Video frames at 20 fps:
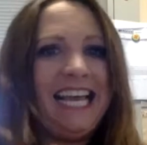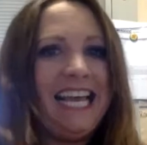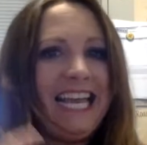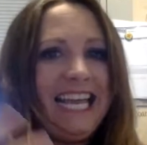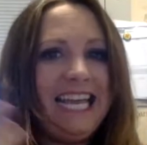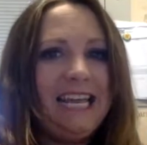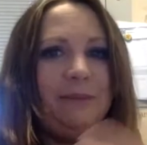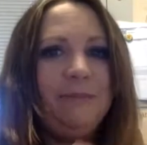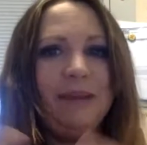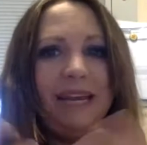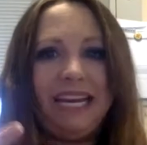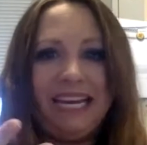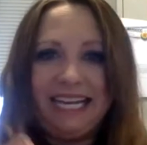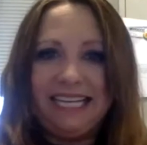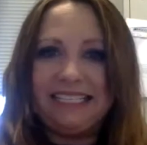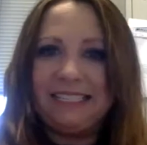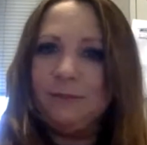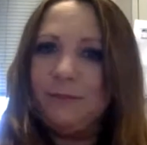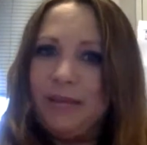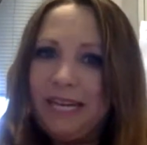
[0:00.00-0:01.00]
in
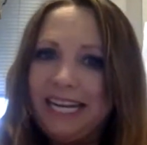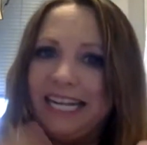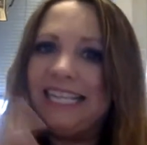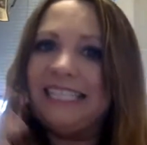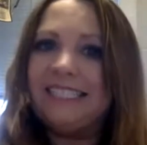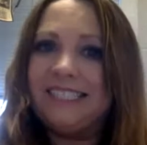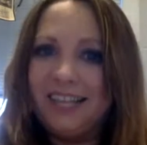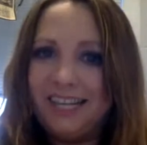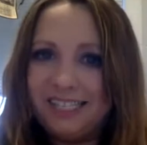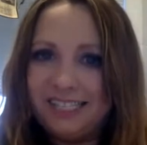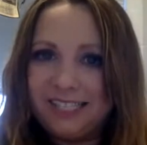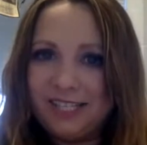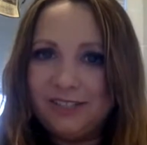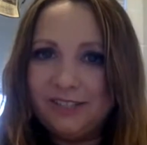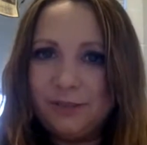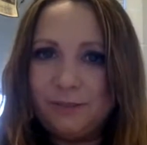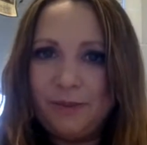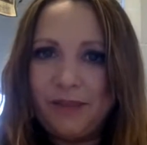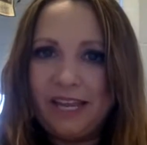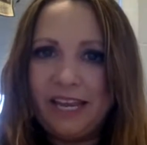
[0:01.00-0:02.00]
meetings, but it is also
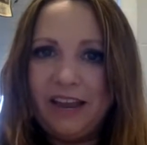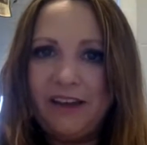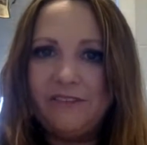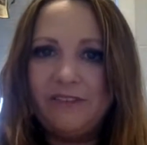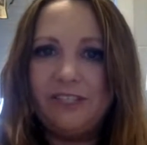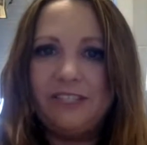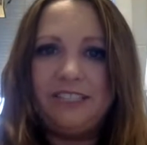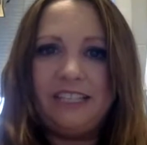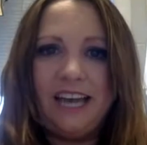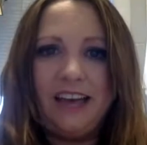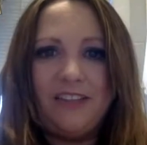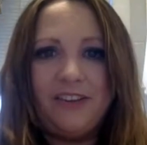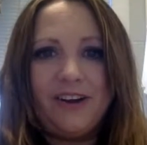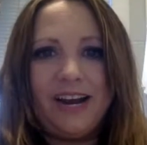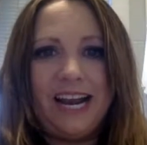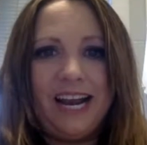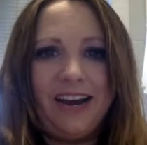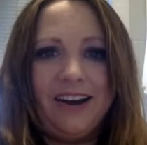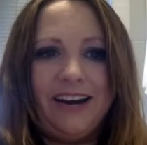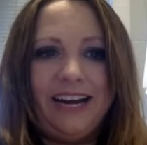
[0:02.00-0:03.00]
spilling over into other
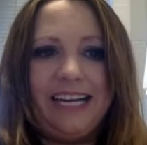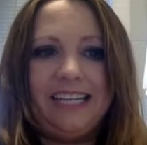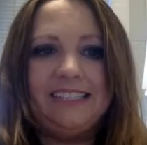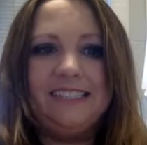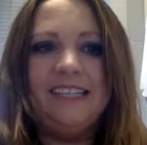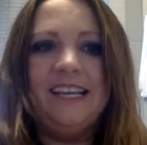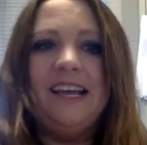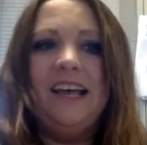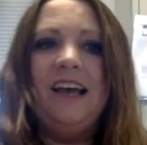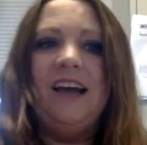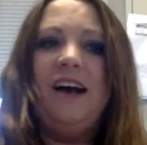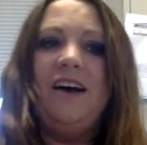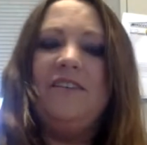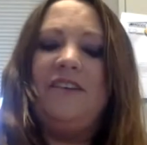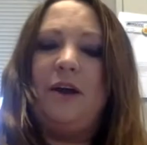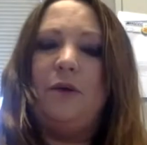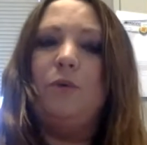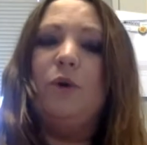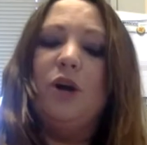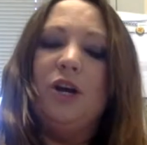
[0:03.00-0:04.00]
areas of
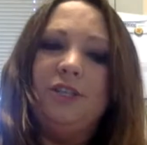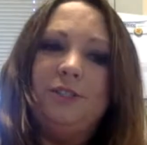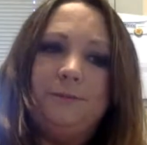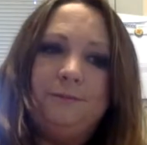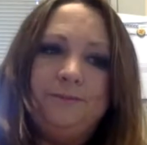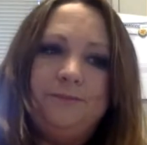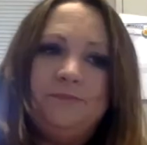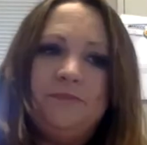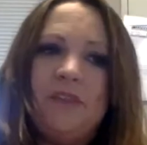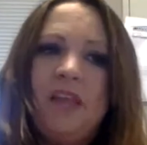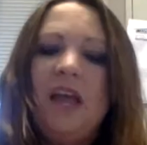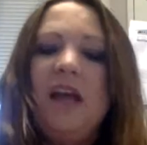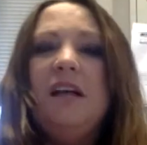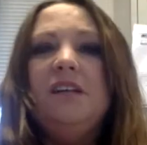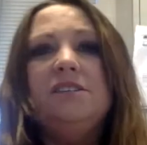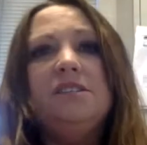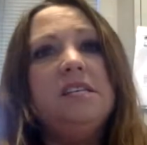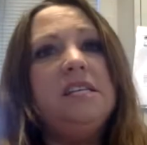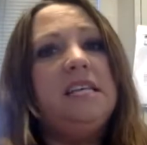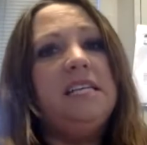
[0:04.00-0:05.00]
our world.
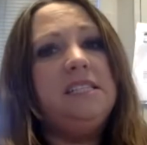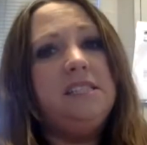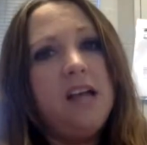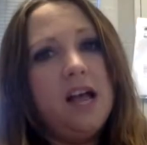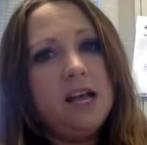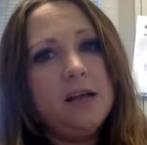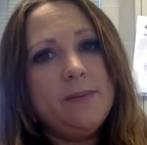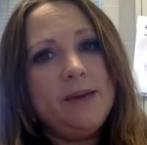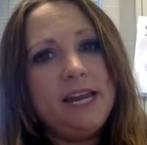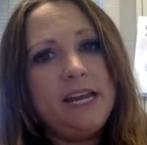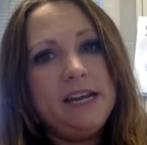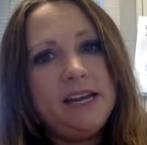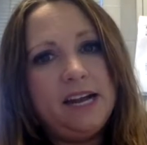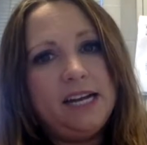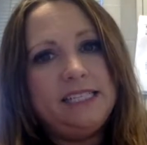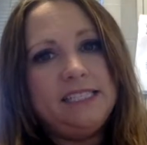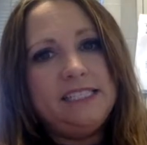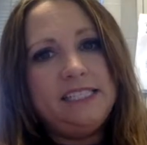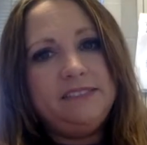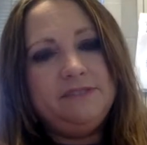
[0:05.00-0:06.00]
So let's talk about in
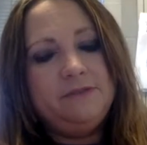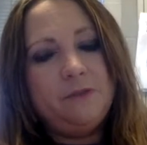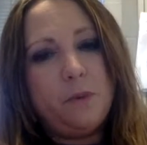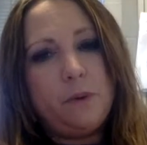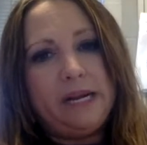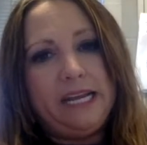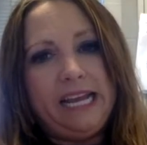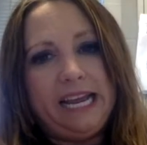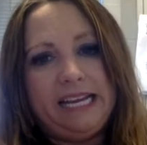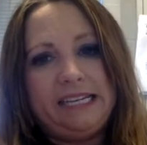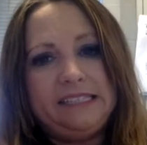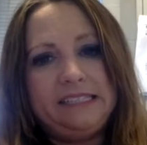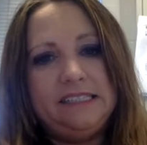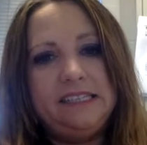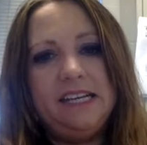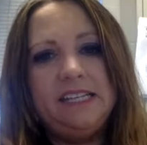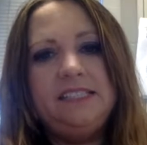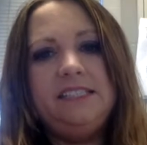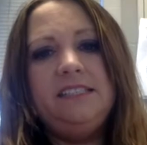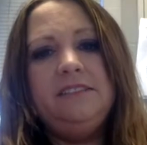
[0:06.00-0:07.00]
1948. In
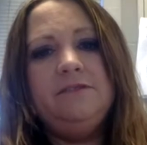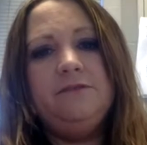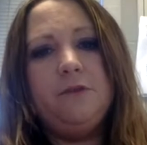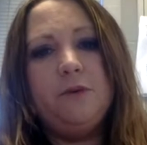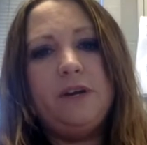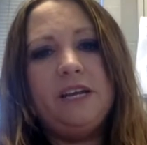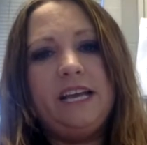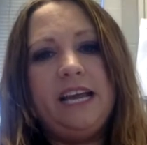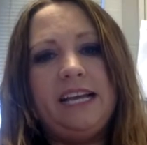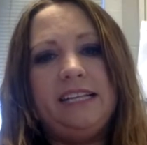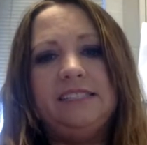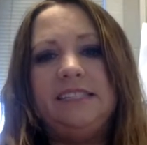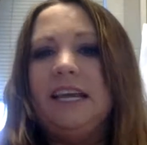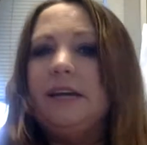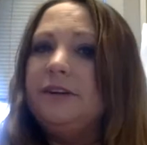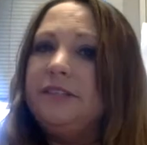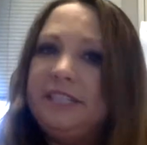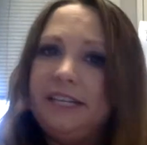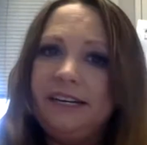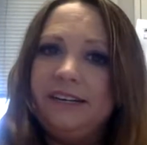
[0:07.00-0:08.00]
1948,
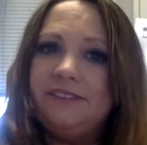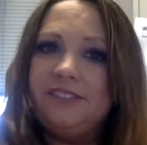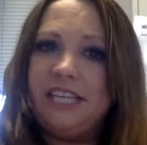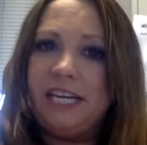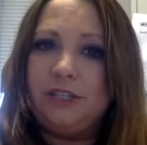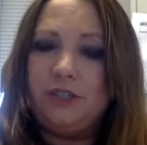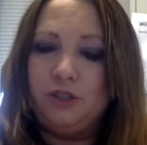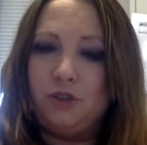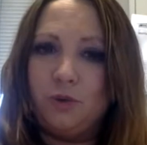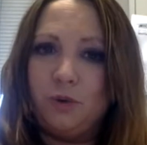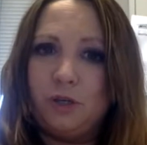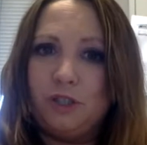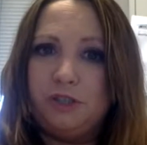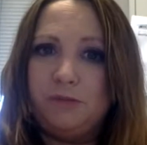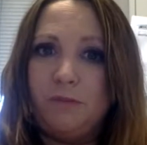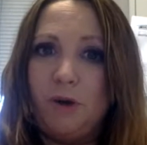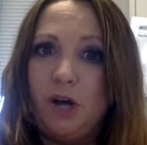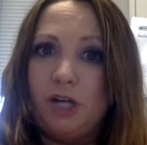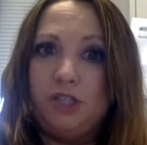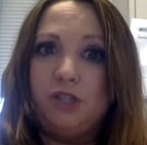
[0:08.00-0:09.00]
Secretary of State
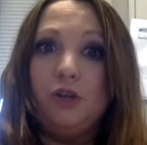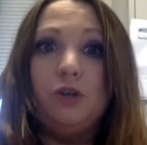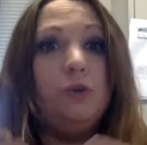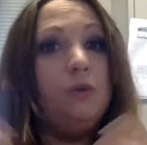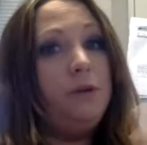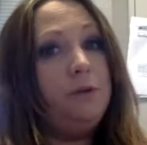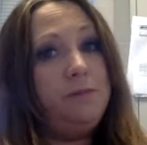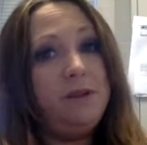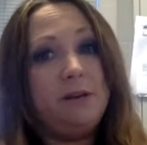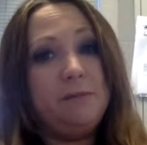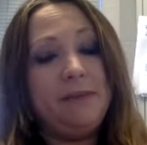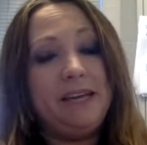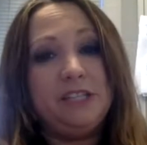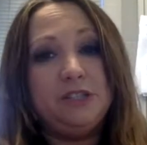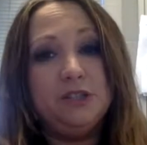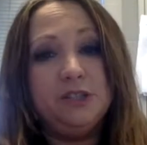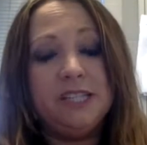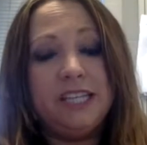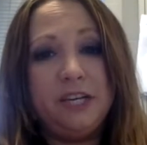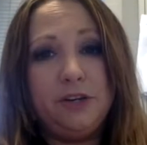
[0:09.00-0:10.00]
George Marshall, who had been a
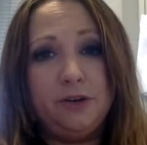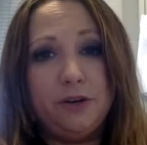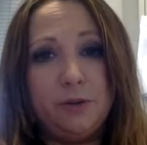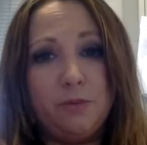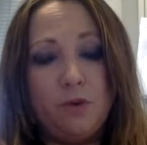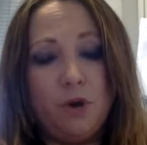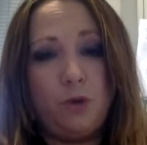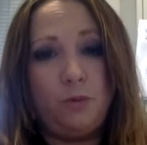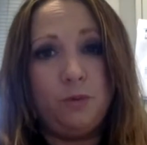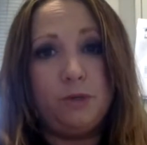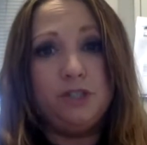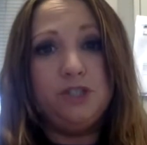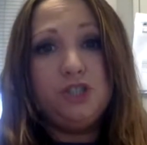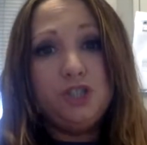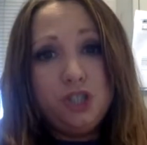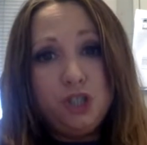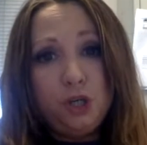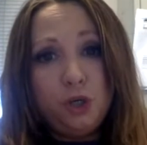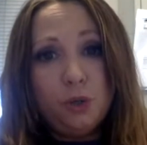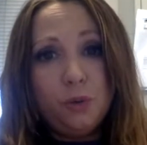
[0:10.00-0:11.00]
major leader in World War
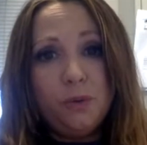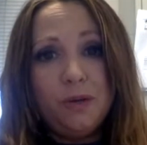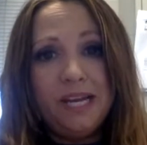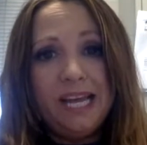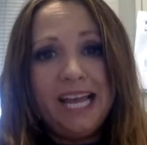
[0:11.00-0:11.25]
II,